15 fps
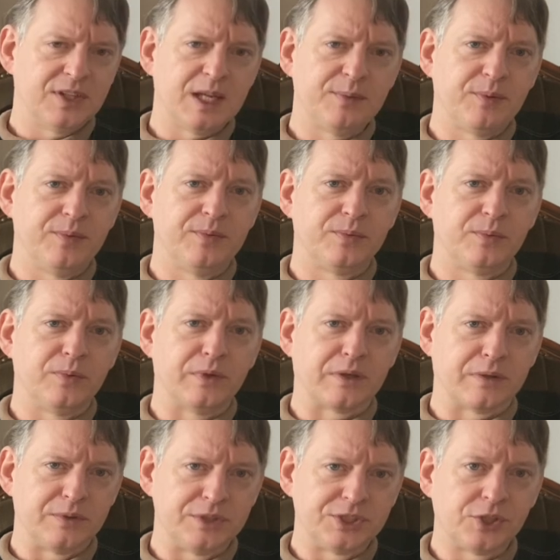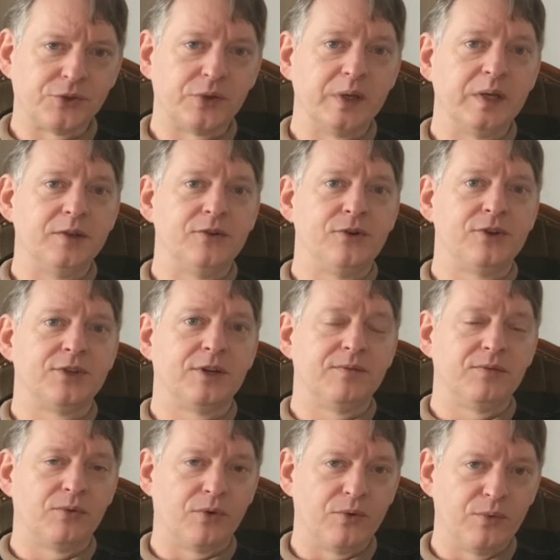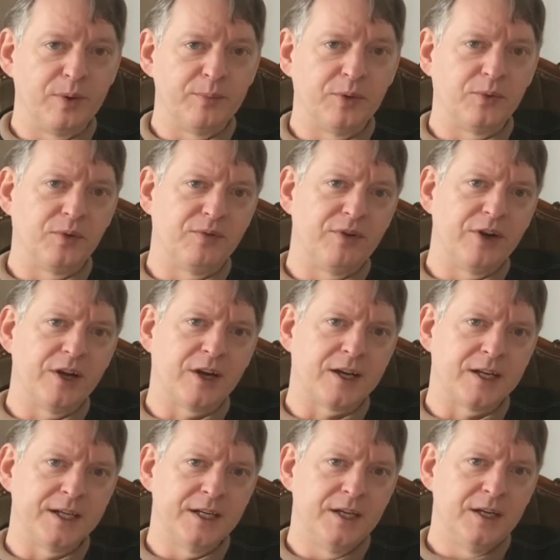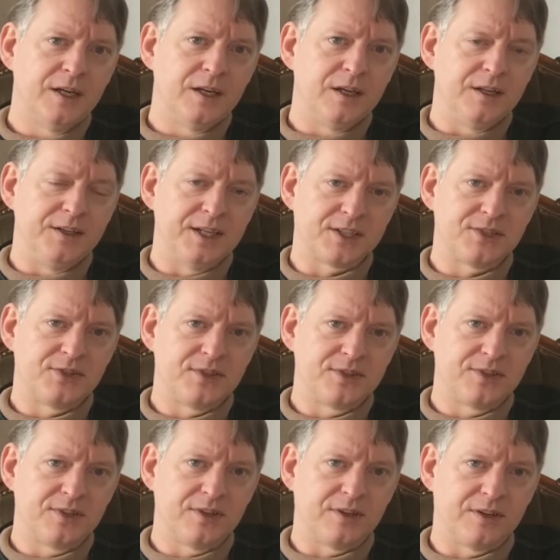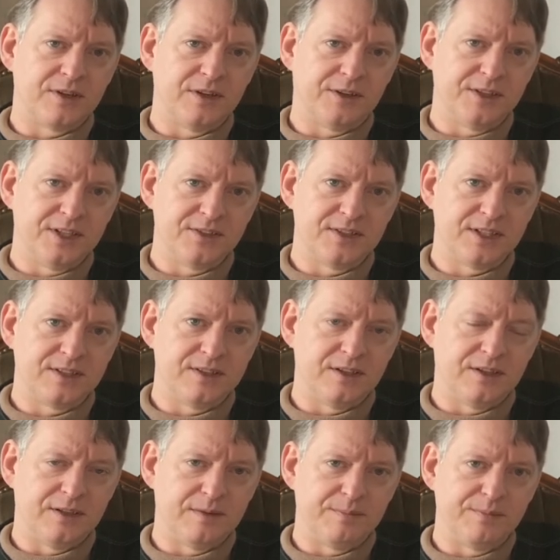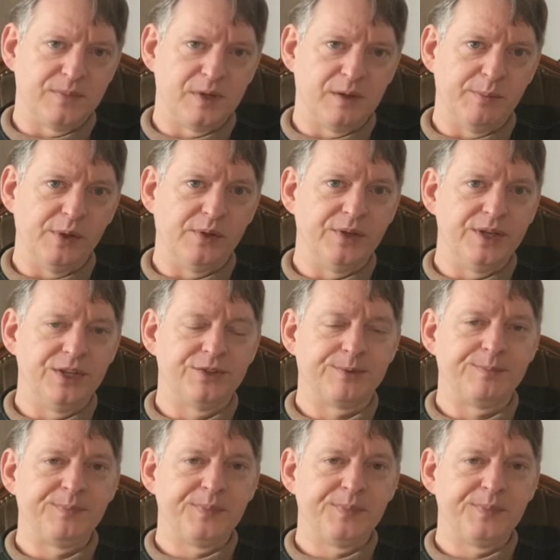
type of work was generally reserved for women with very high uh, dexterous artistic um, abilities.